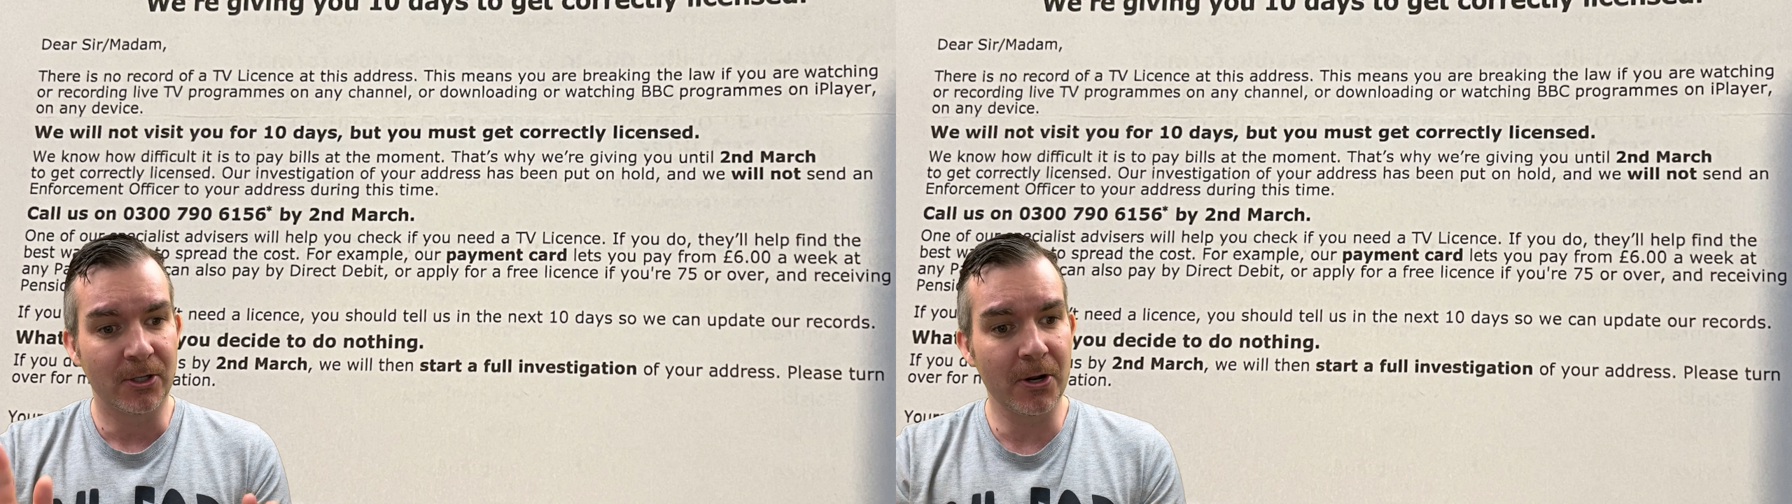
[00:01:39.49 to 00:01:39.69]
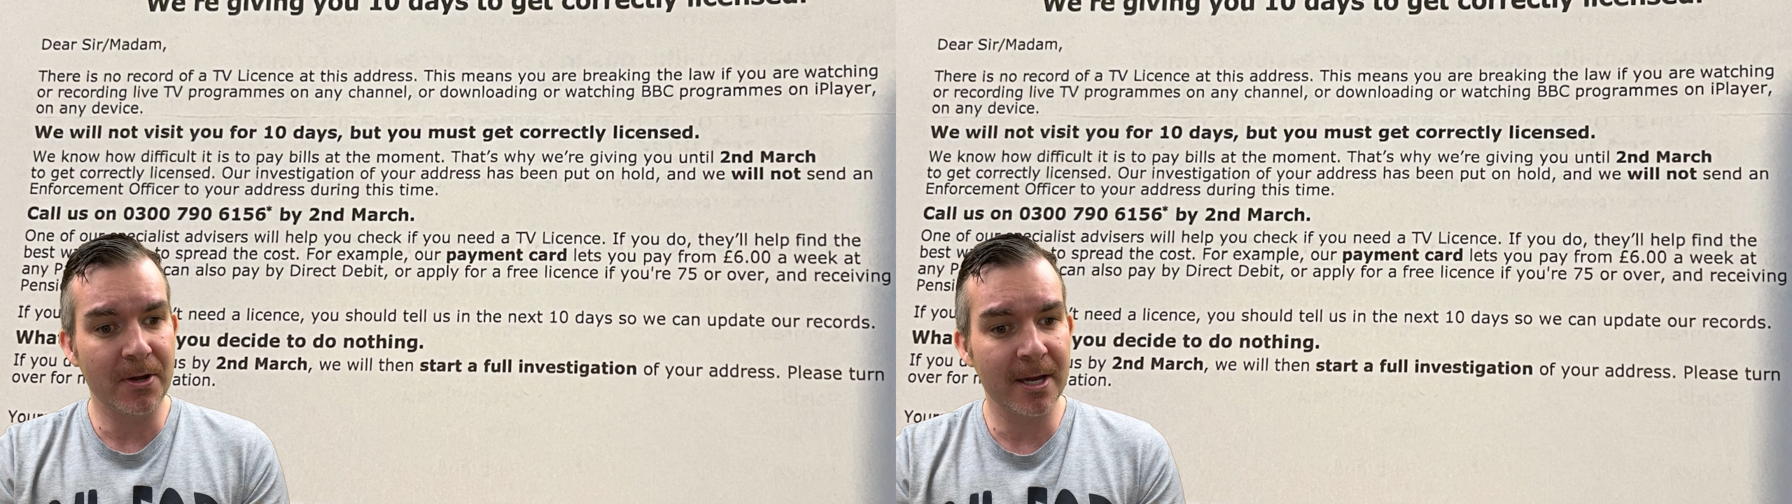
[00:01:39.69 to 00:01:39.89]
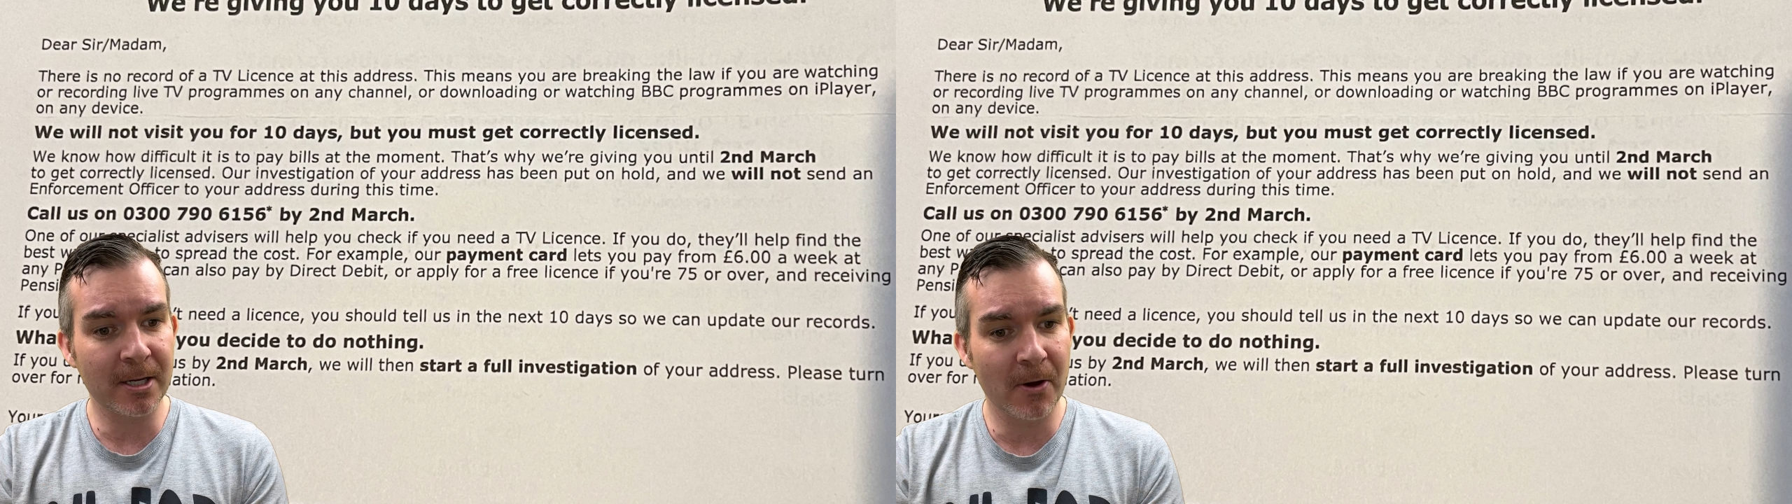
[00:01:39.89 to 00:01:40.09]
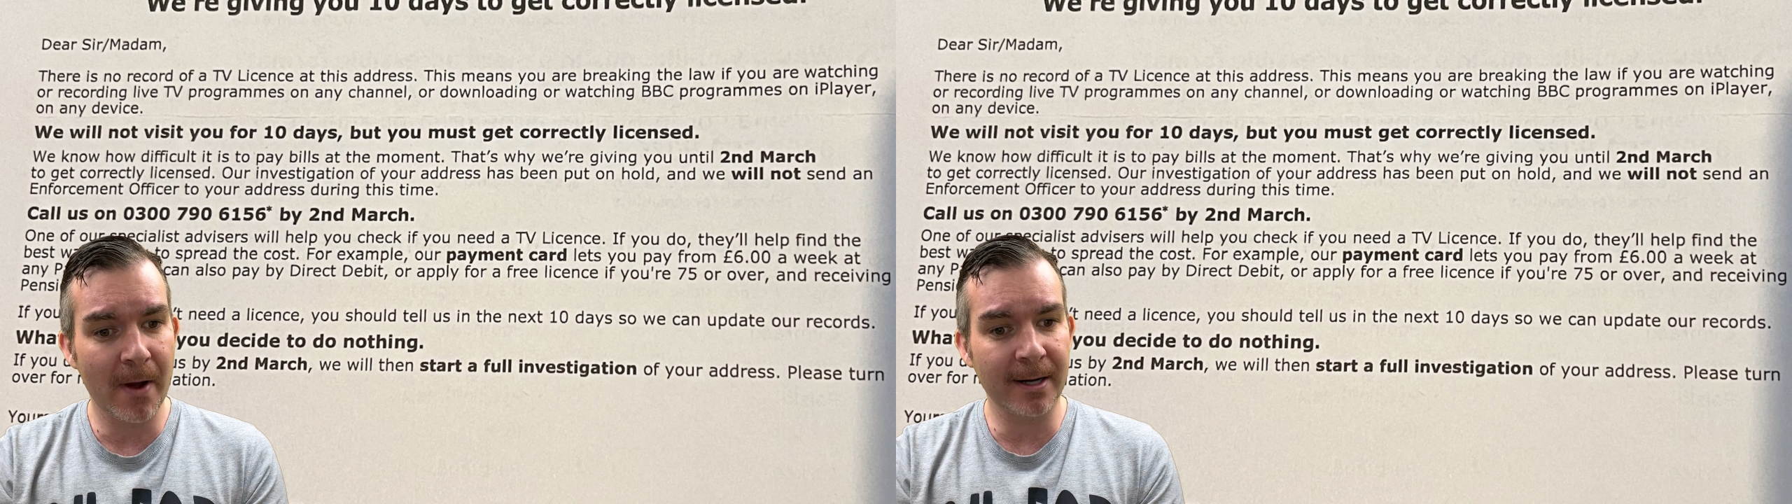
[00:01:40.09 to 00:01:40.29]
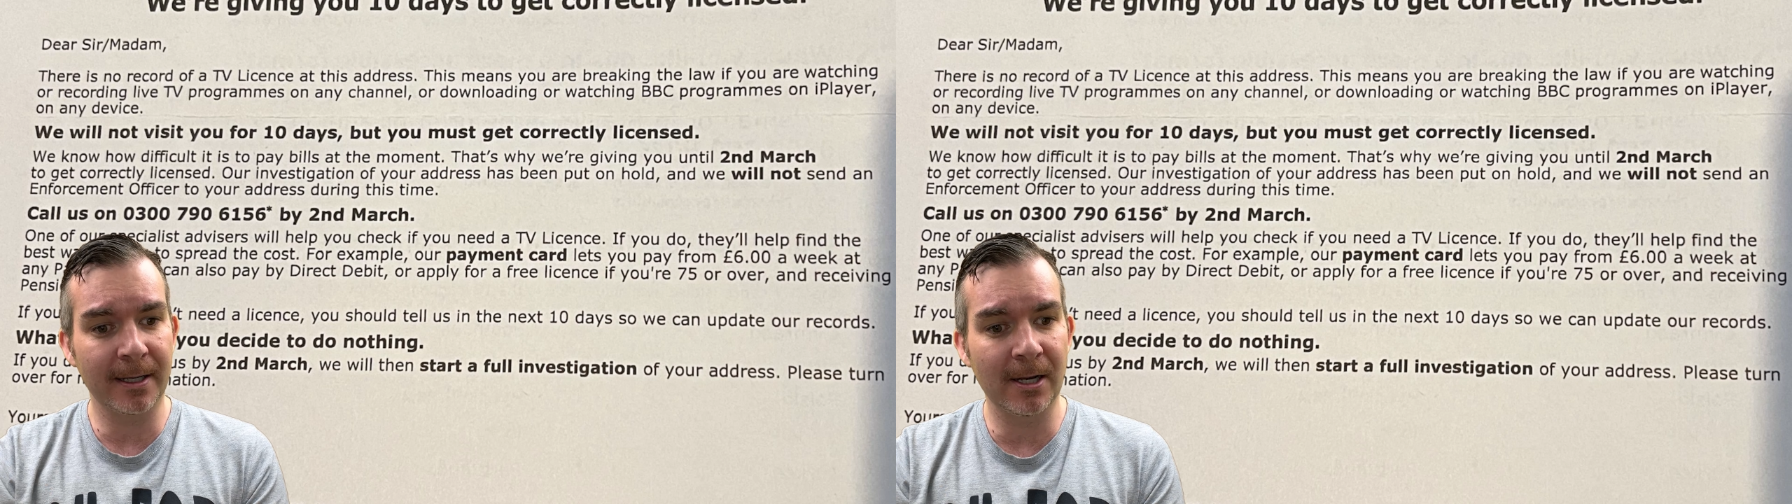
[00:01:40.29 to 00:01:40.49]
to get
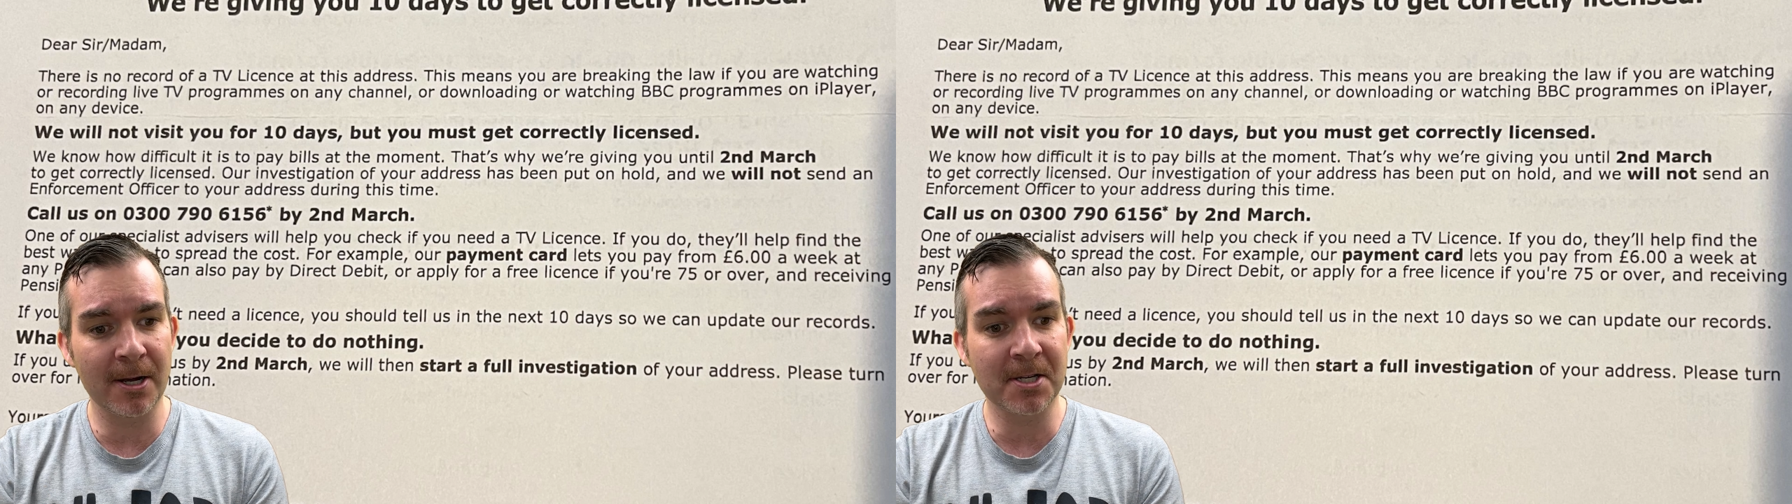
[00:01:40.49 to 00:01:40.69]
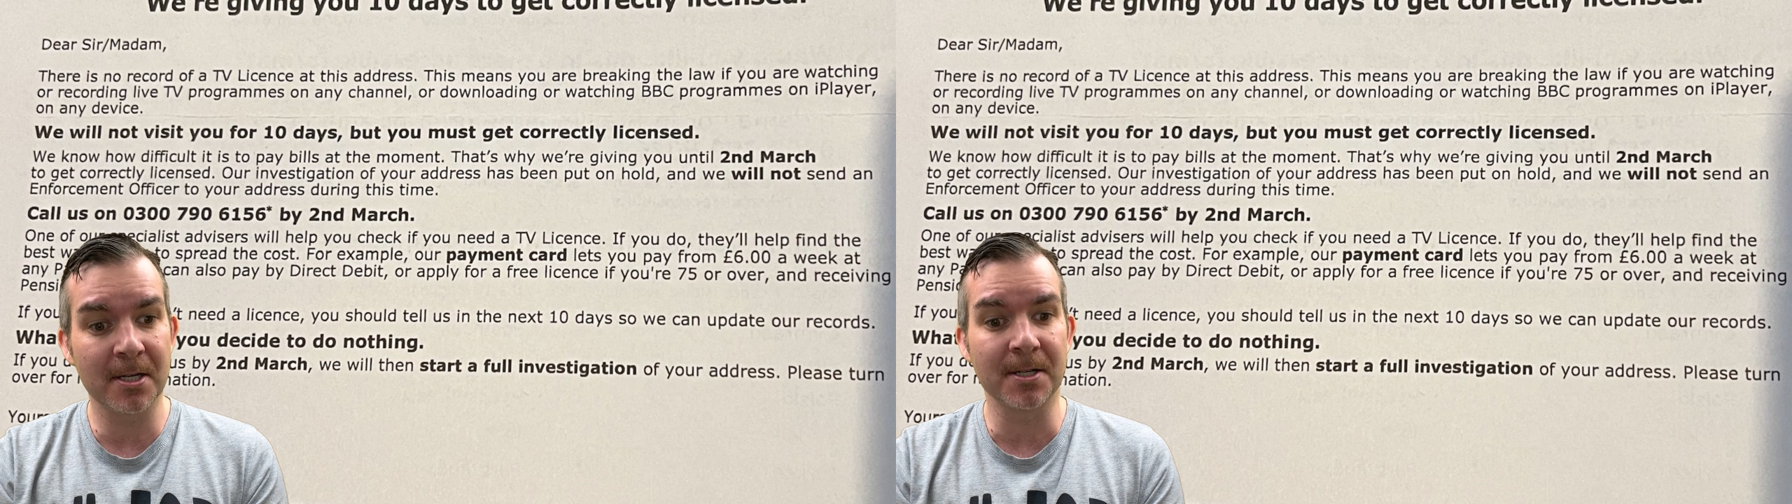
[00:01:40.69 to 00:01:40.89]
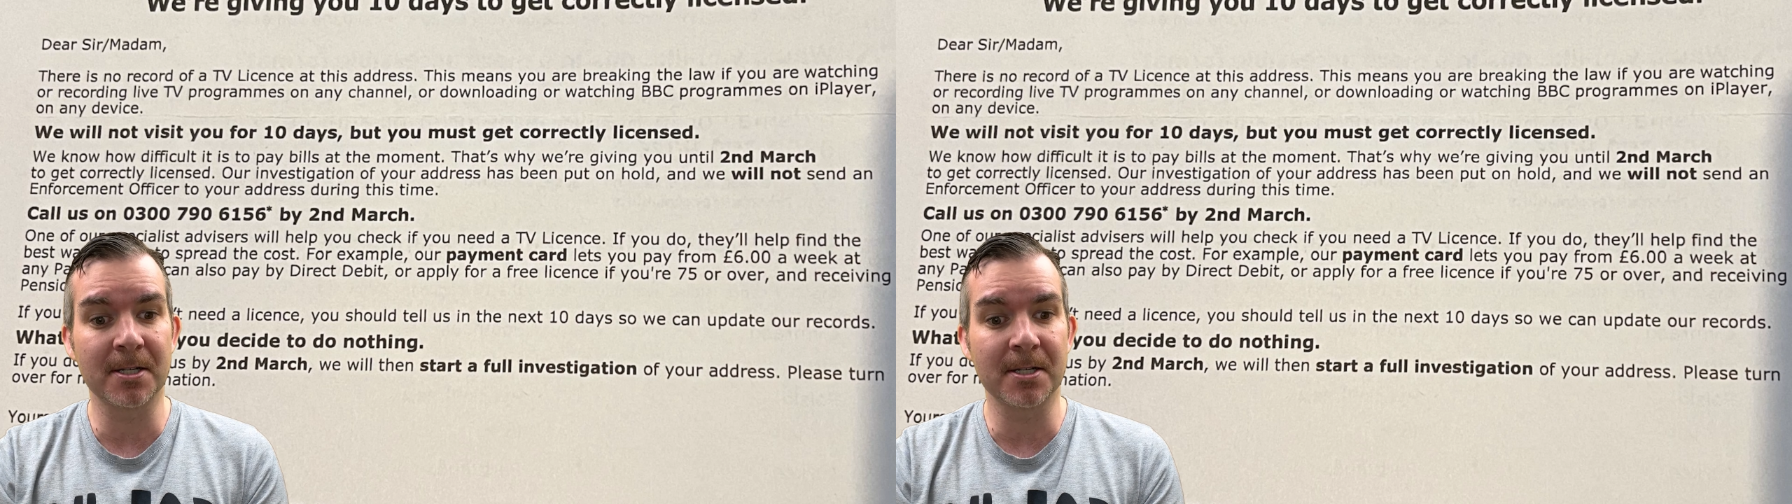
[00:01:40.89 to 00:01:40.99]
correctly licensed.